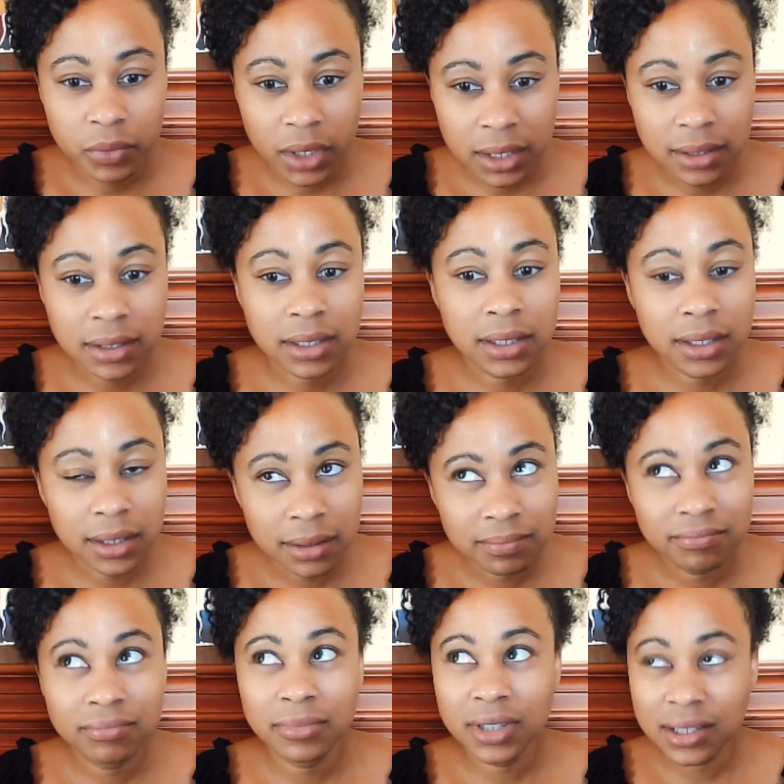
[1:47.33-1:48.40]
I'd say
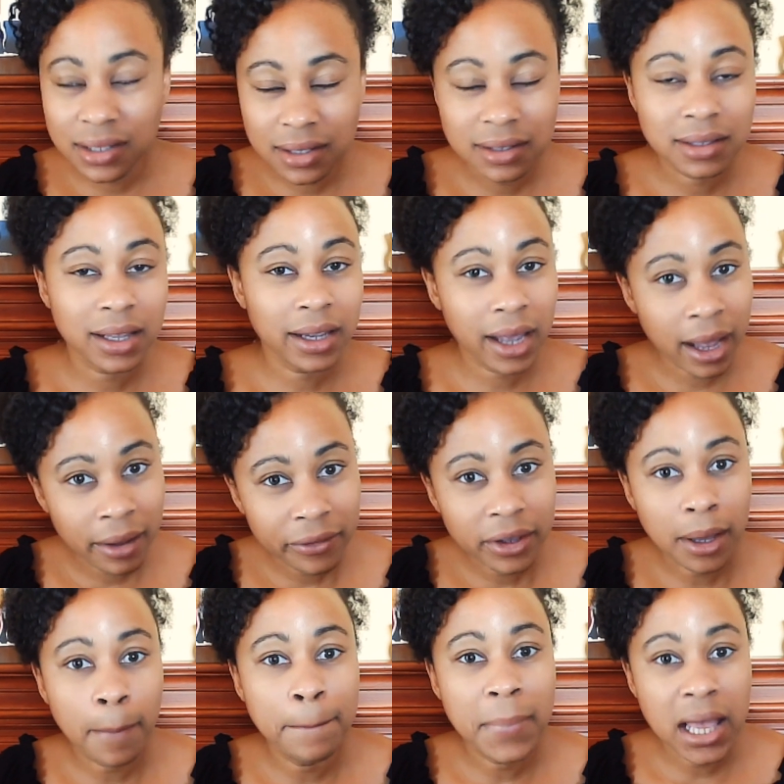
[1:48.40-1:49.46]
this is like having
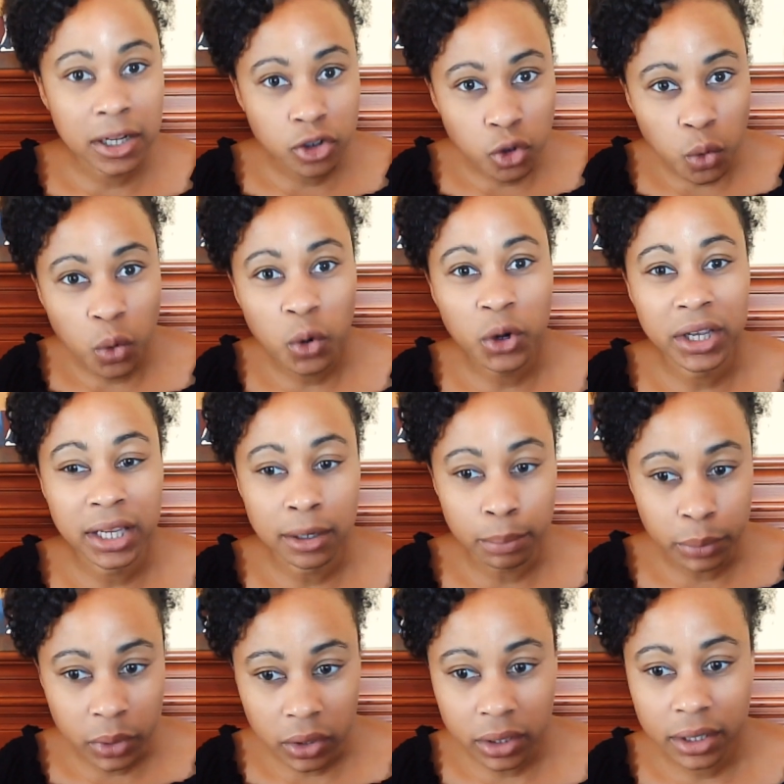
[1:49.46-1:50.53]
a mentor in a
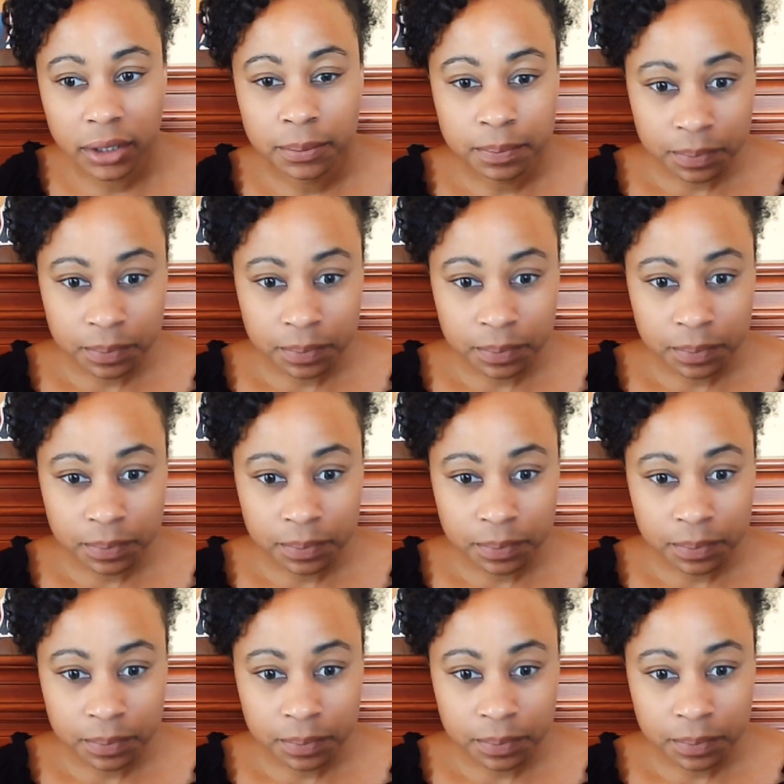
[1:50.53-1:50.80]
book,